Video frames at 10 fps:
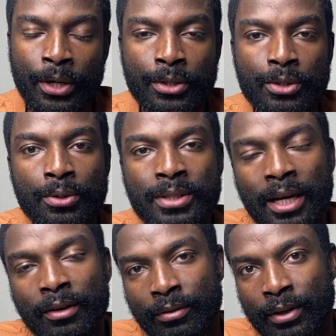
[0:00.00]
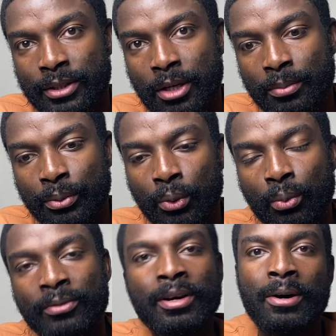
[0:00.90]
So, say for example,
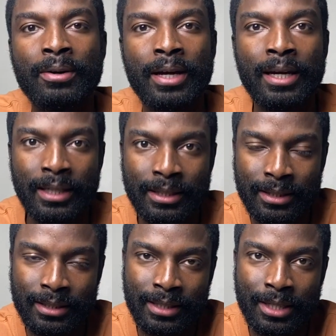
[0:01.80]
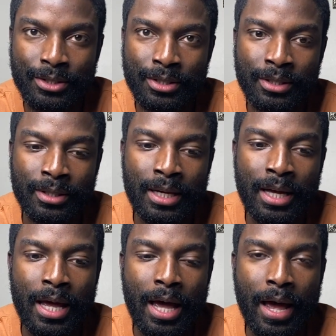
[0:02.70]
without a lease extension,
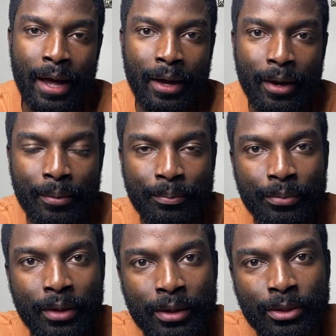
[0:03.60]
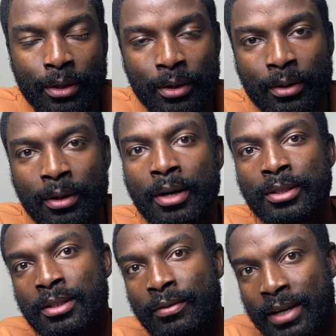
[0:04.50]
um, the
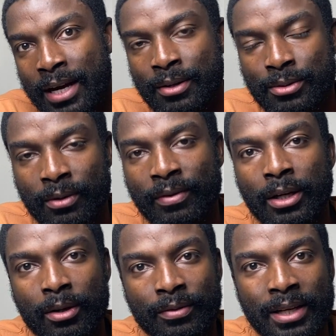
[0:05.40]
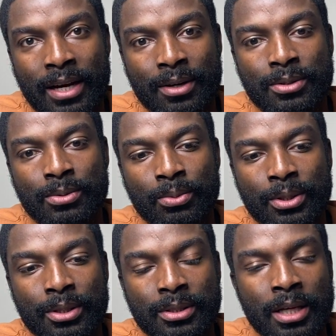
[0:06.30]
cost of a house or the value of a house
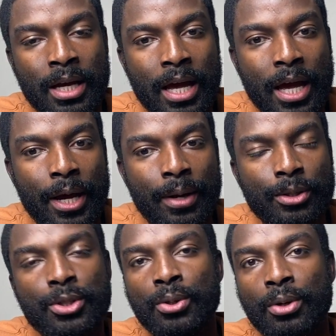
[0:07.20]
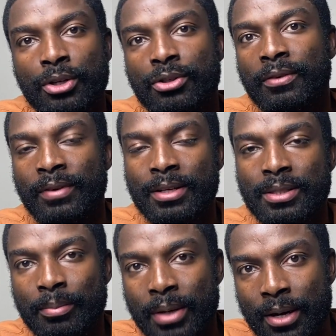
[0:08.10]
was
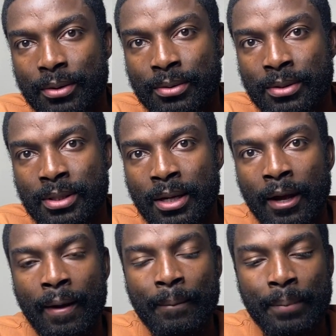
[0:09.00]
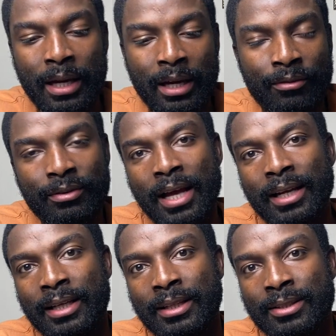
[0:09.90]
£200,000. But if that
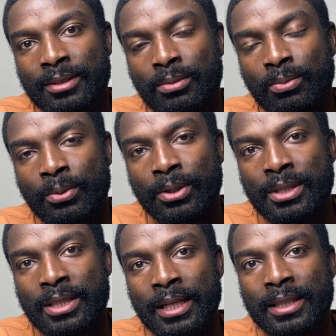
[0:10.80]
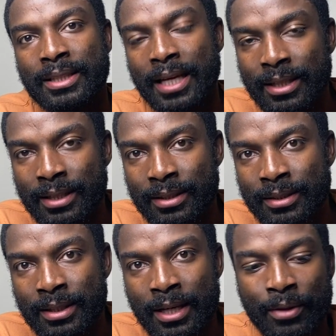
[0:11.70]
lease was extended,
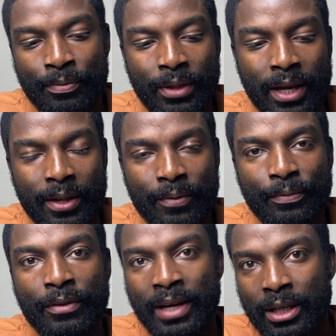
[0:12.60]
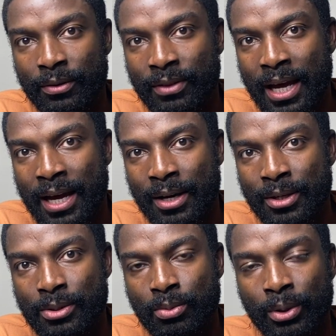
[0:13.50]
then the value of that
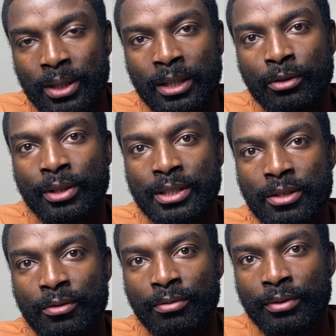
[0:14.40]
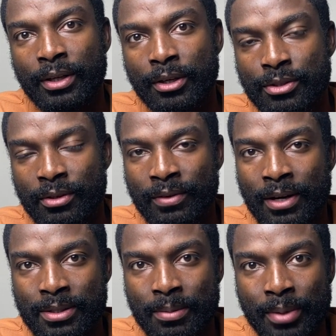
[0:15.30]
house would increase to
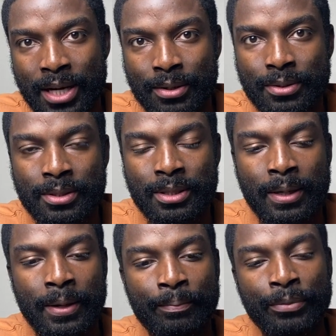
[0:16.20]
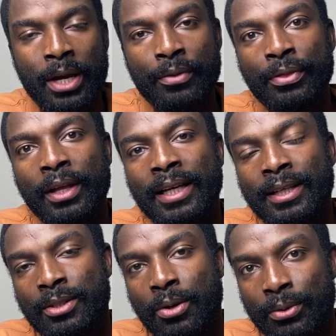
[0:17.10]
£300,000. The
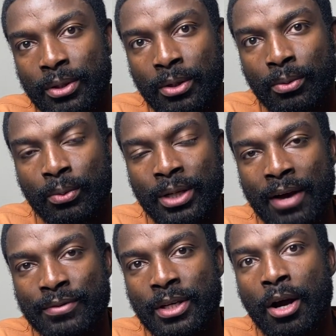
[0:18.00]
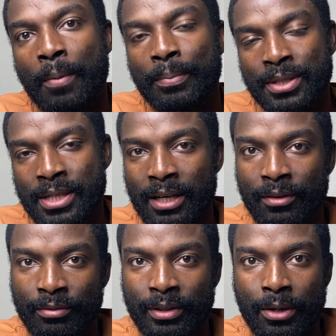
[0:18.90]
leaseholder would have to compensate the
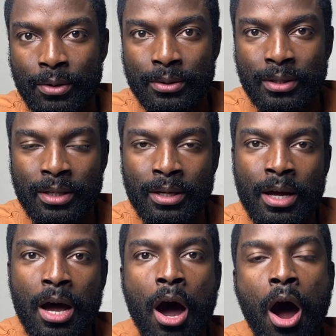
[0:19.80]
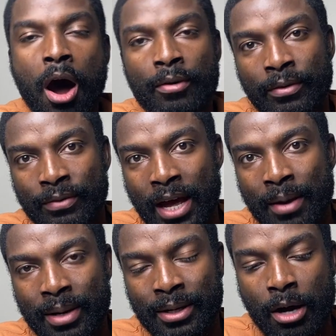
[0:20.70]
freeholder half of that
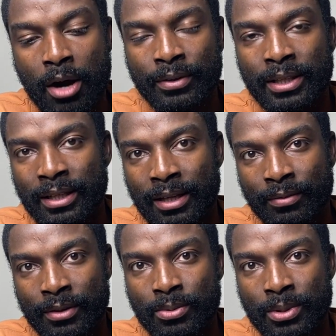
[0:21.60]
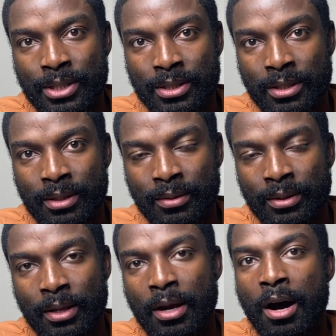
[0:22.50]
amount, half of the difference, which is
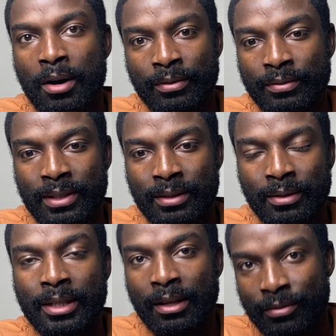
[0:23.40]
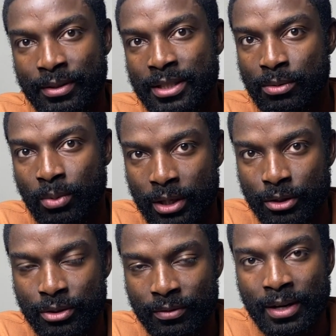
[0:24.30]
the half of the difference is
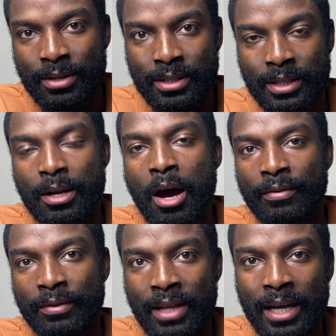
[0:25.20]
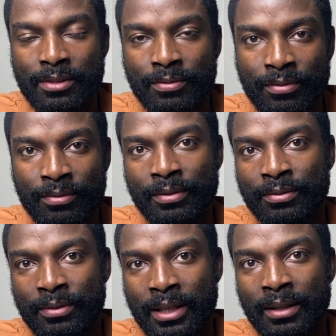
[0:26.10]
100,000, and half of that is
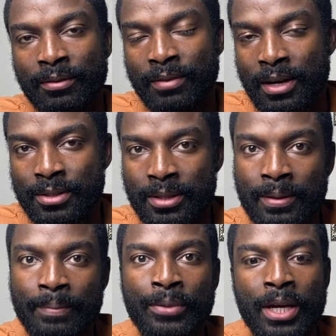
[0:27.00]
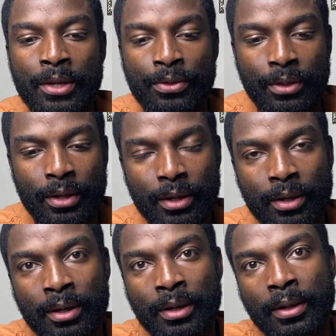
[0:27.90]
50,000. The
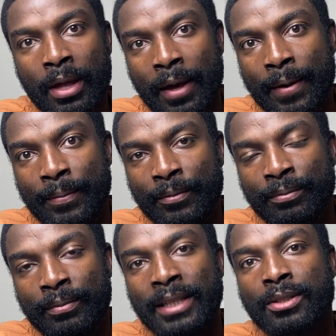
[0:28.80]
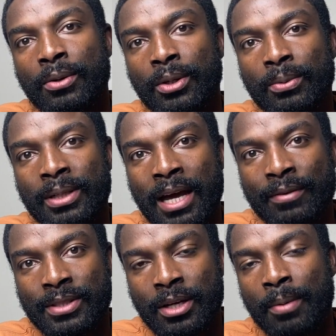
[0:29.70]
leaseholder would have
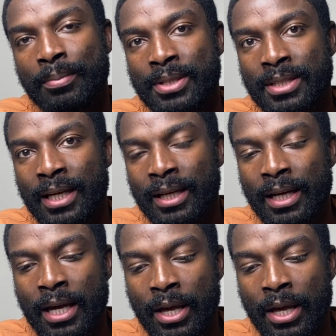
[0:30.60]
to compensate